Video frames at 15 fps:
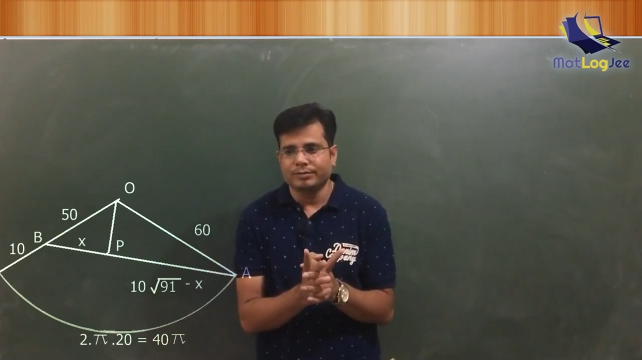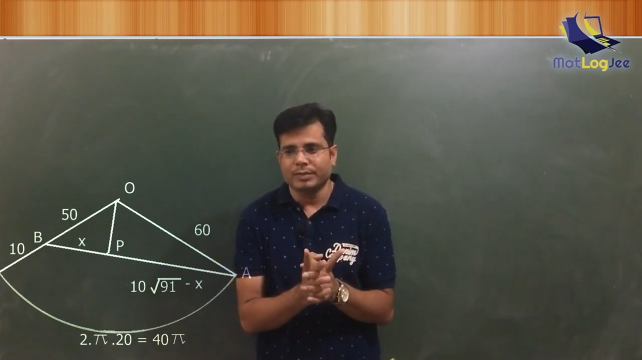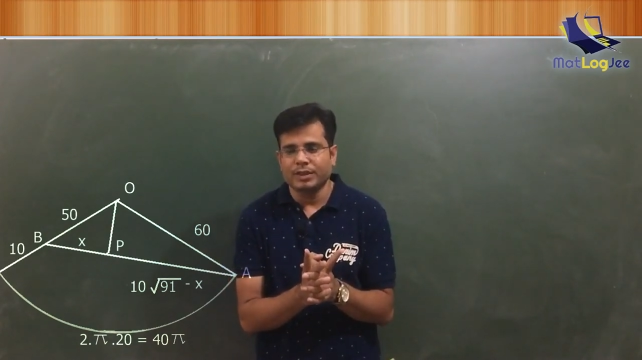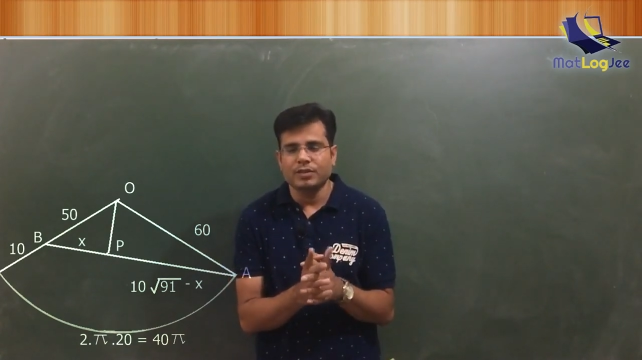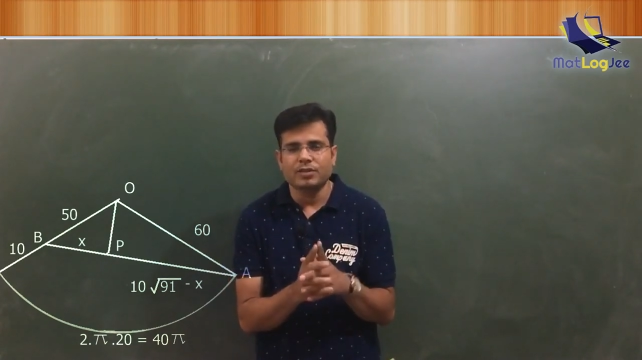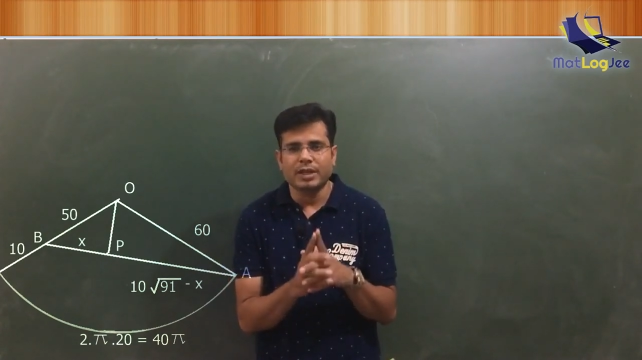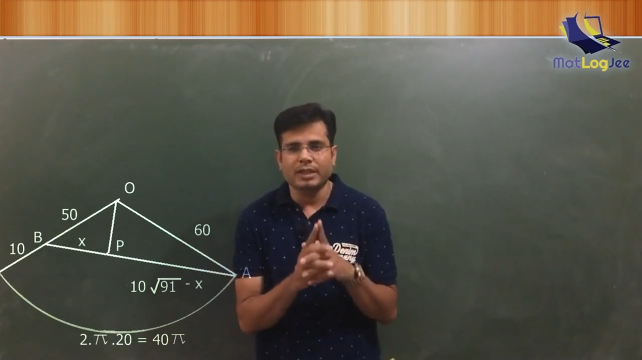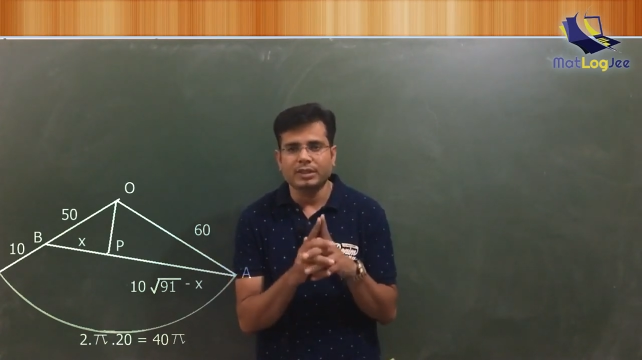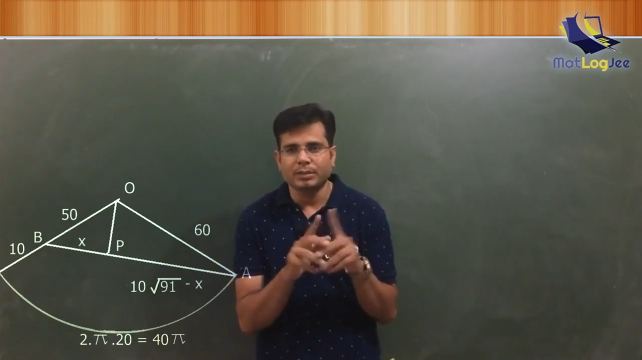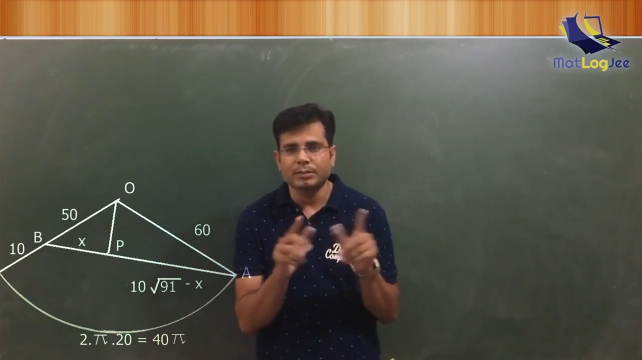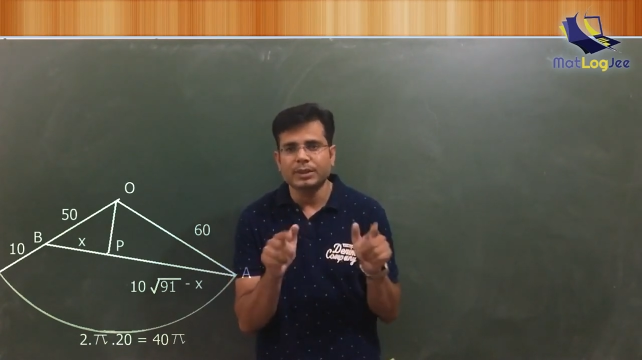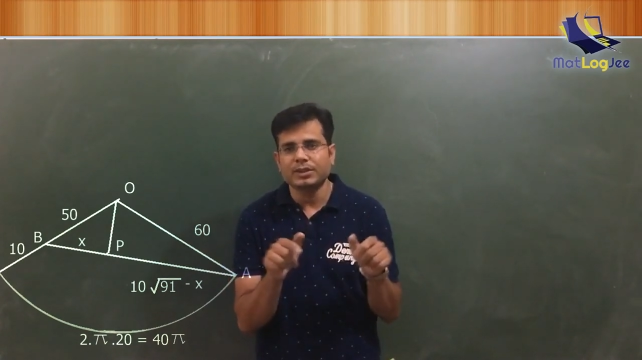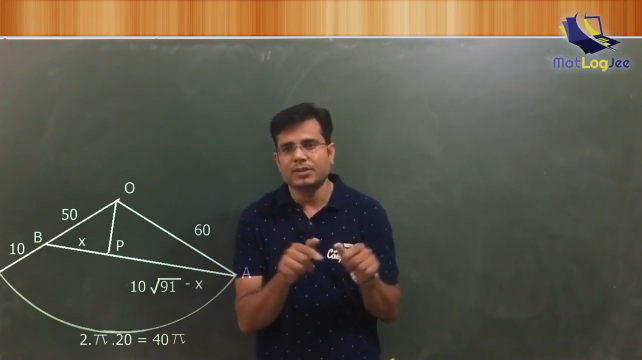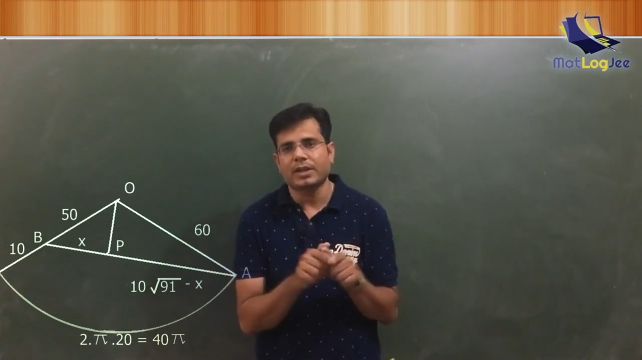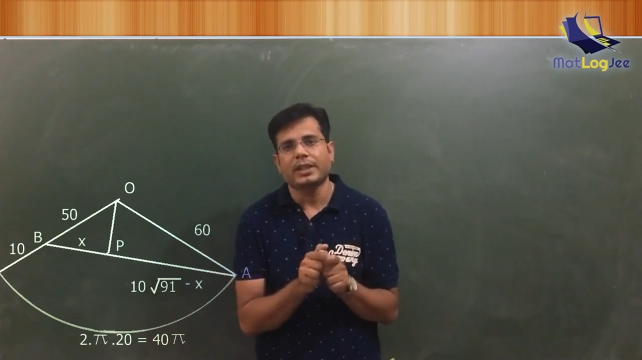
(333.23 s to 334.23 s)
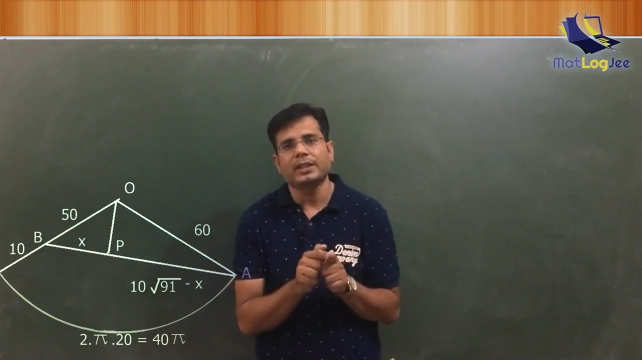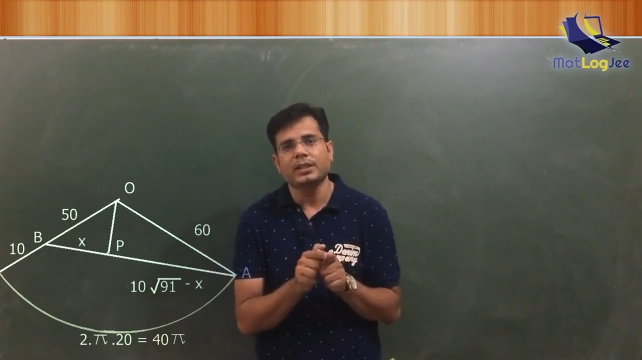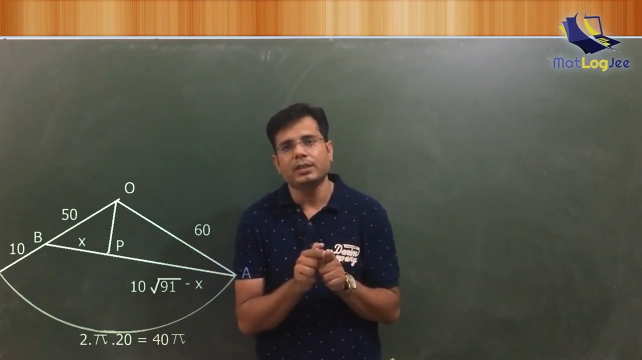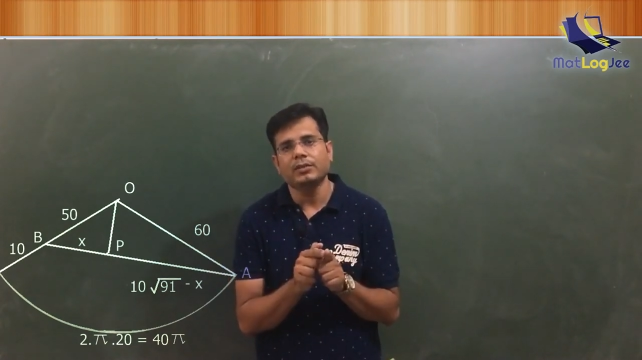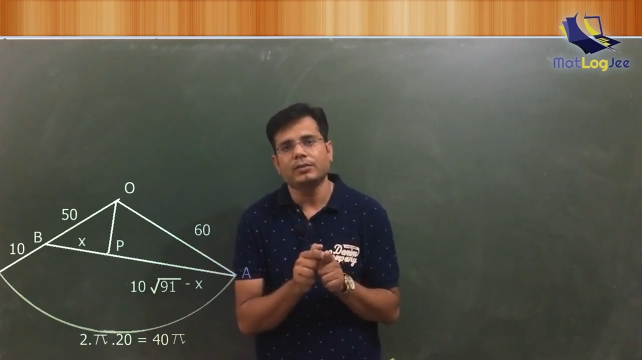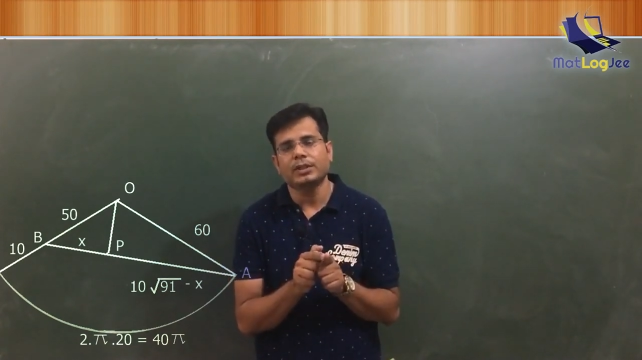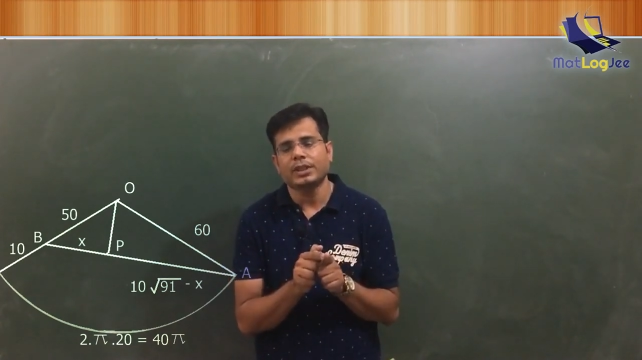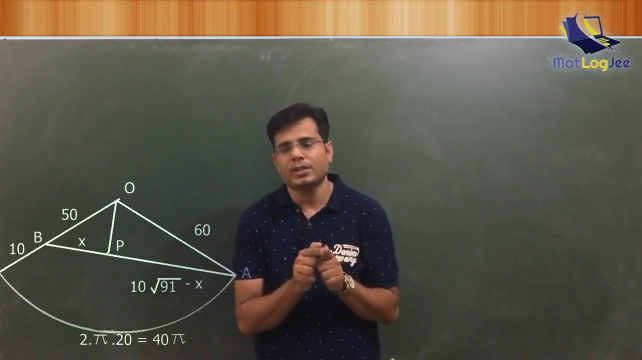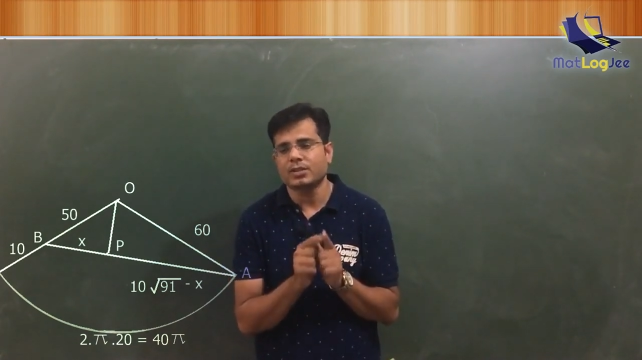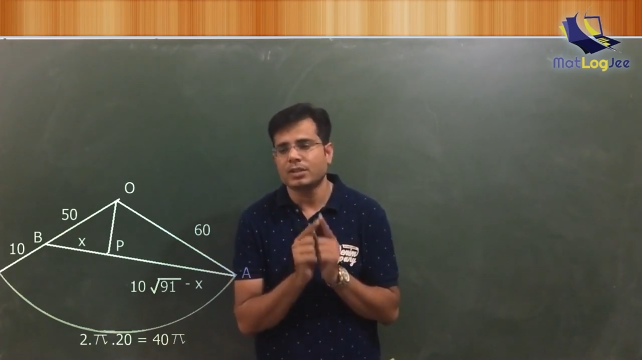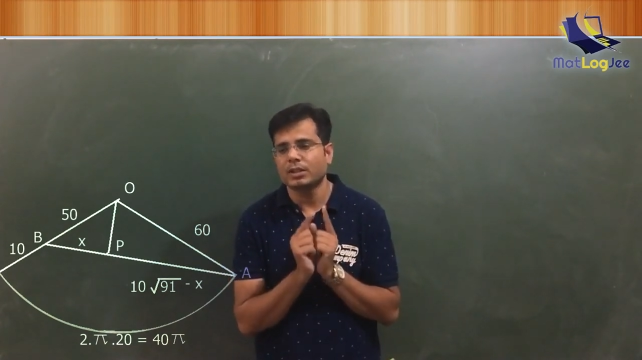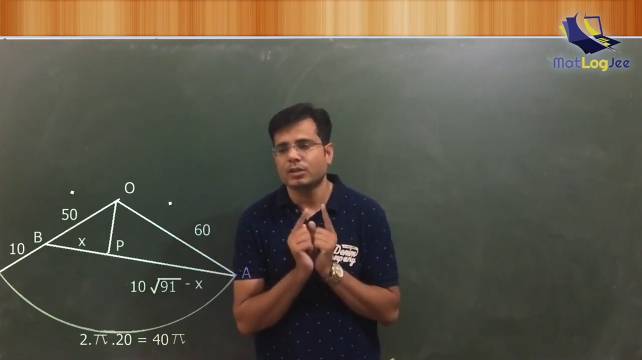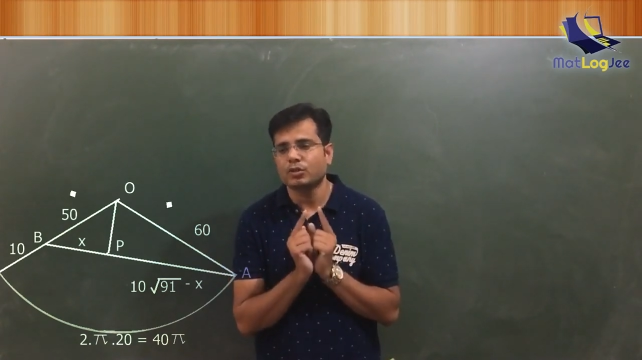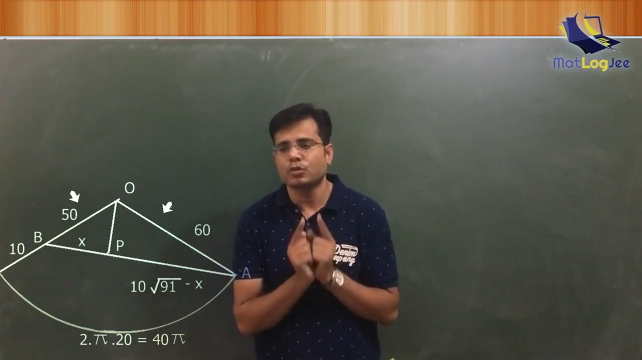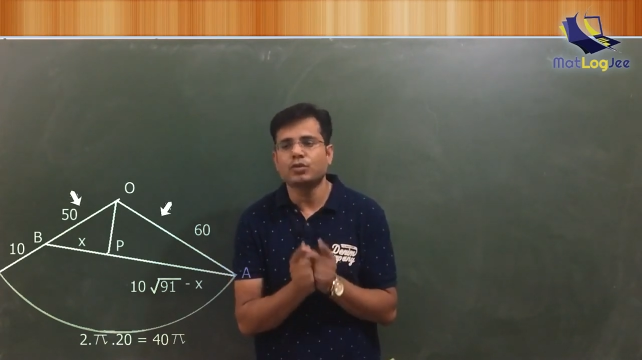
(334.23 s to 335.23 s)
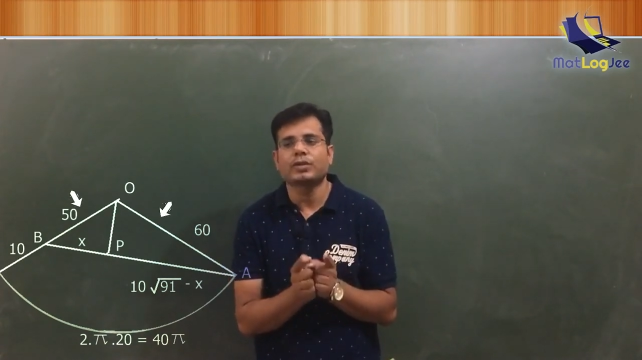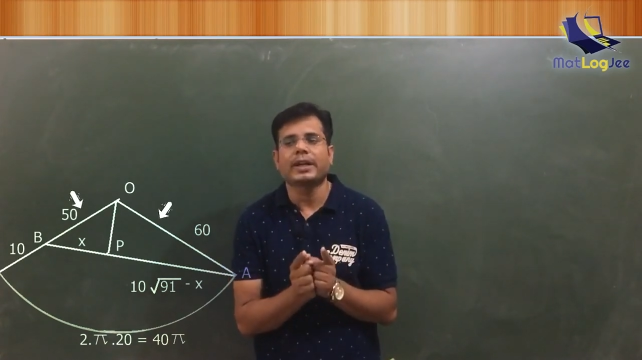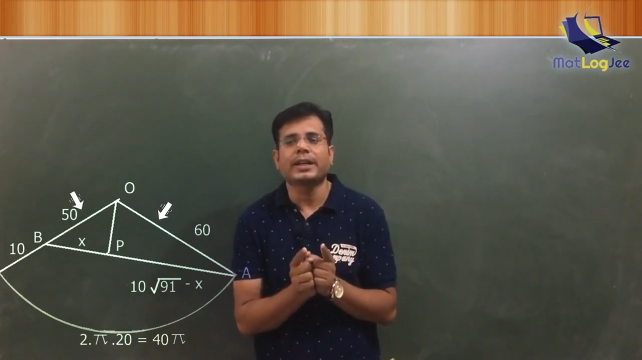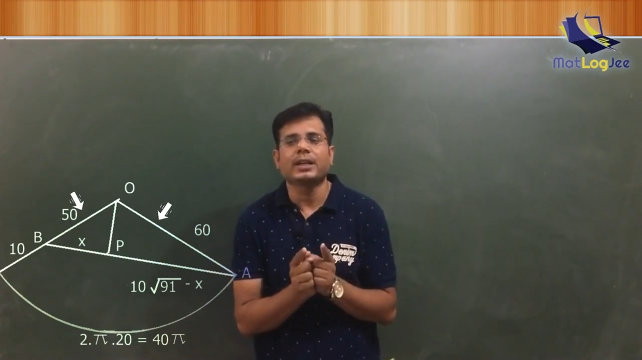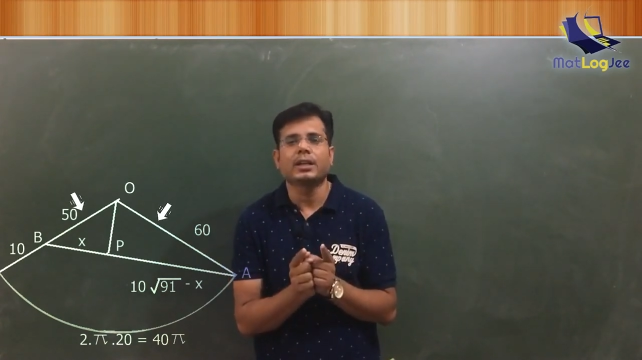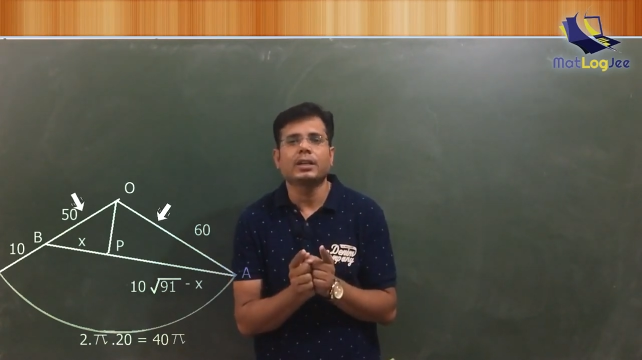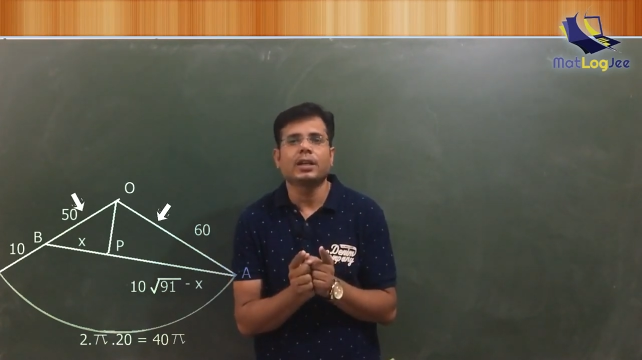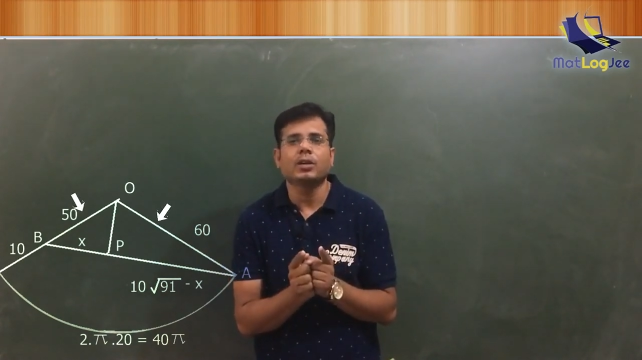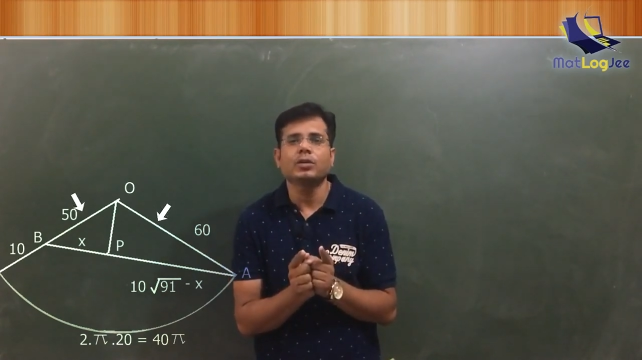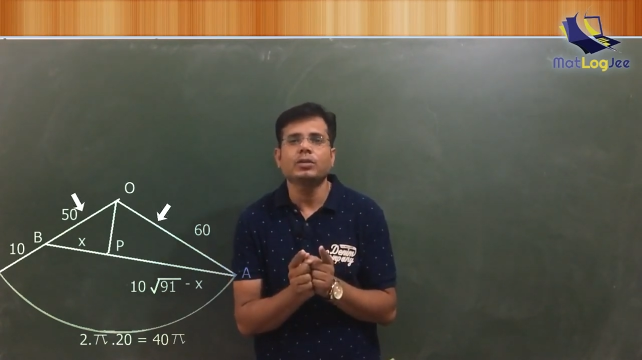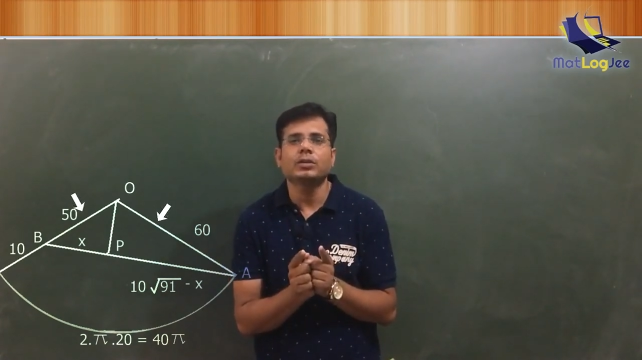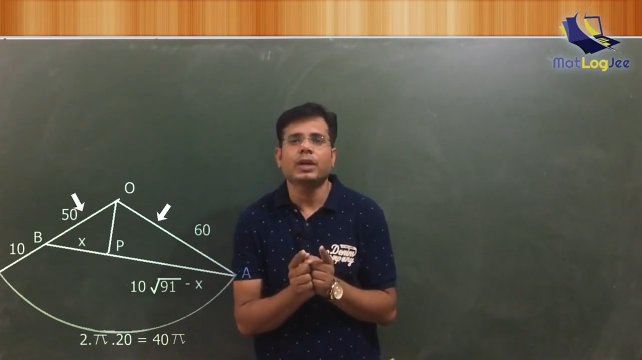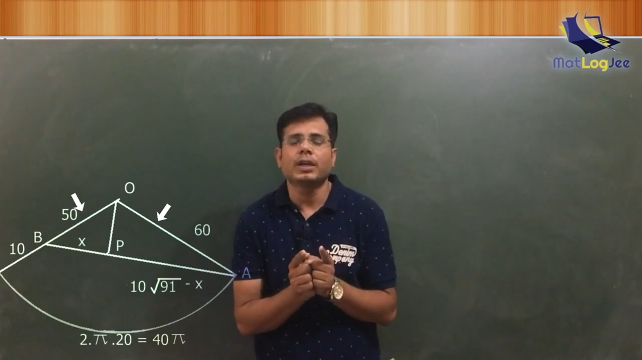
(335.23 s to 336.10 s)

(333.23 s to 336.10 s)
Inside the big triangle, we can see the two triangle now,